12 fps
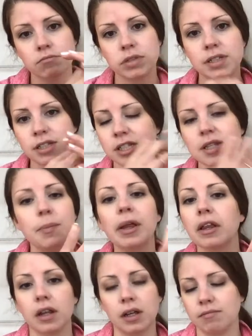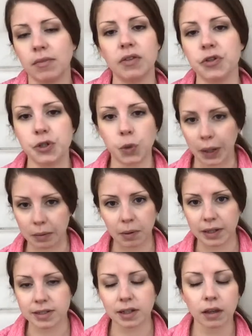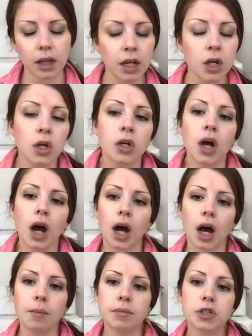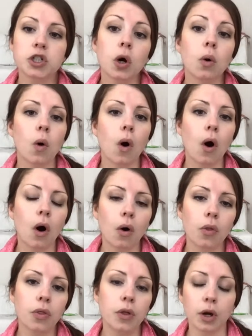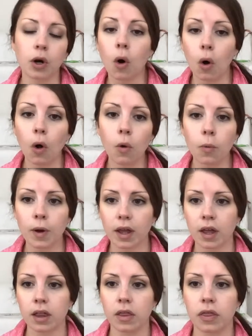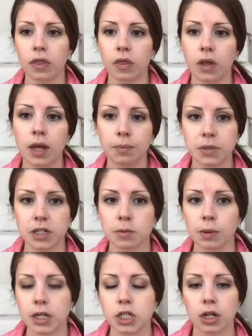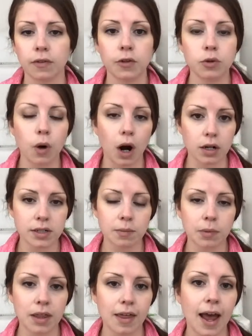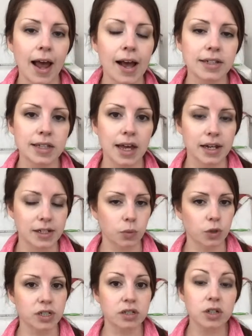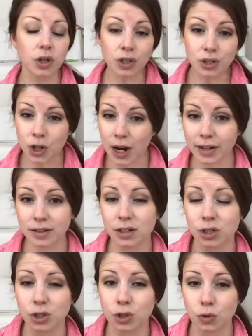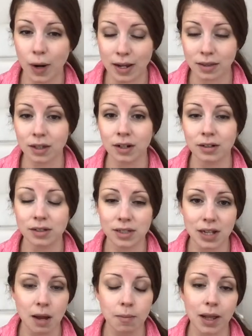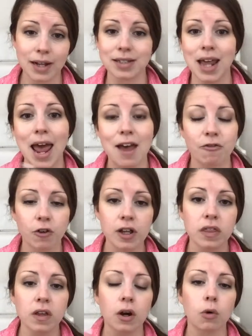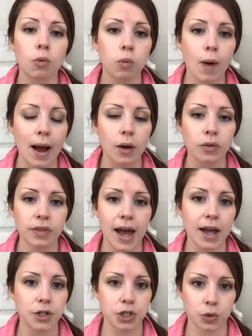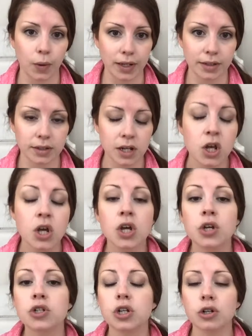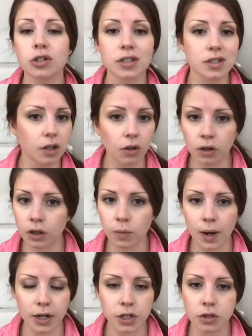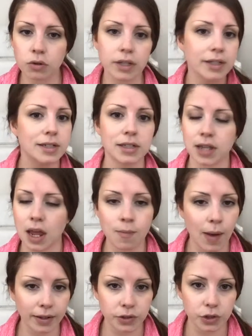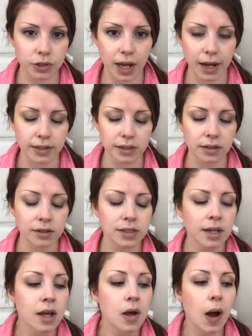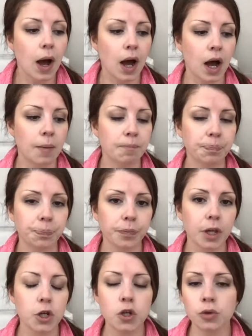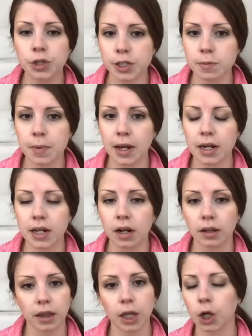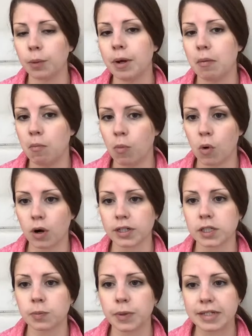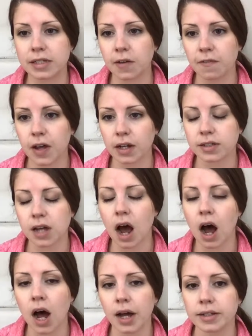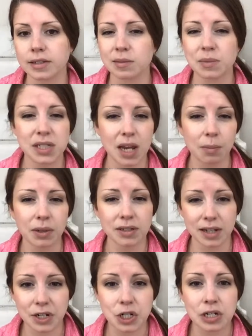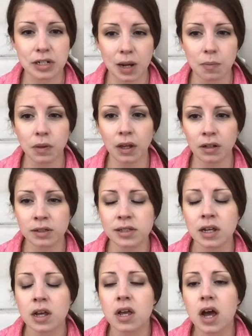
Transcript: stability in the joint, basically. So the goal with hip dysplasia, if you are somebody that has that, is we're still trying to strengthen and stabilize everything around that joint. So you're still going to want to do these same exercises. You just may need a little bit more specifics on some stabilization type things,